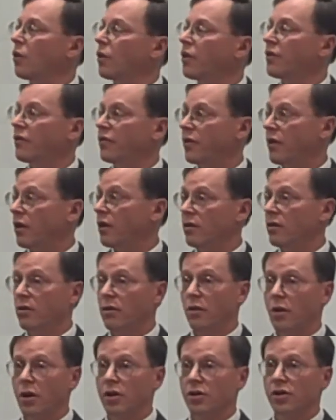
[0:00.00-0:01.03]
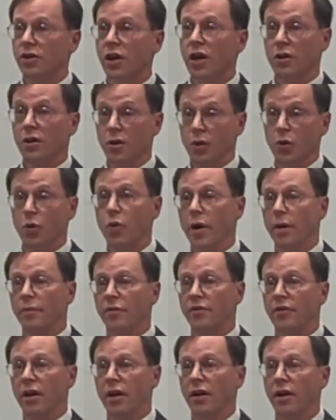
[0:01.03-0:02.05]
we decided to launch a new
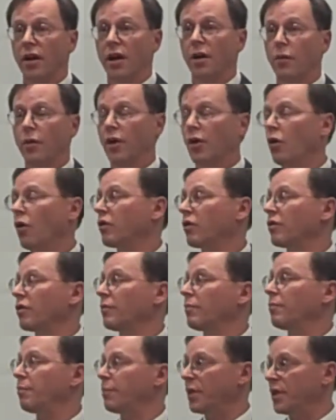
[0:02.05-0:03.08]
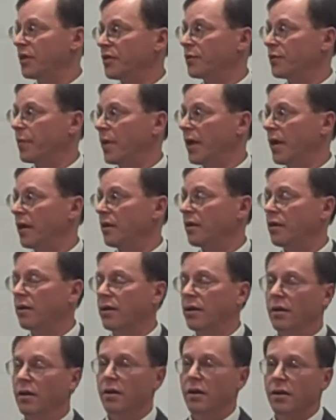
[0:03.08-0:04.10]
website, and we called it B-SPAN.
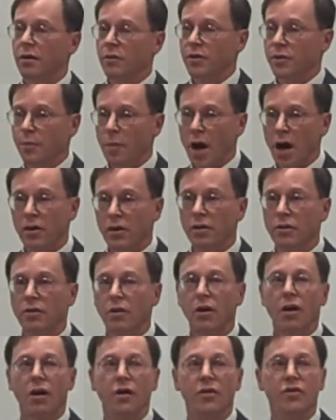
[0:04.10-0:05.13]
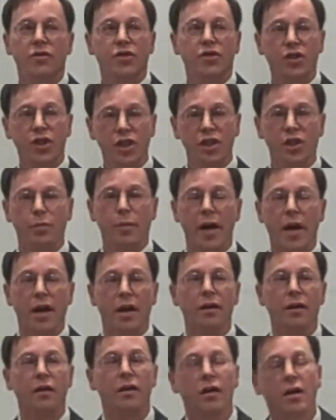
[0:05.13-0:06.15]
It was modeled on
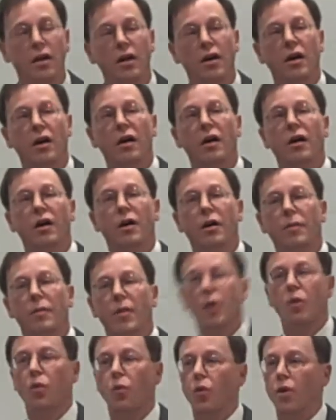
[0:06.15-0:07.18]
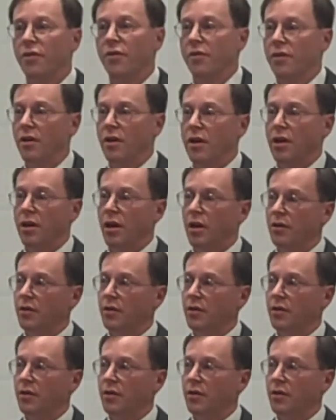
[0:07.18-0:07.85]
C-SPAN with the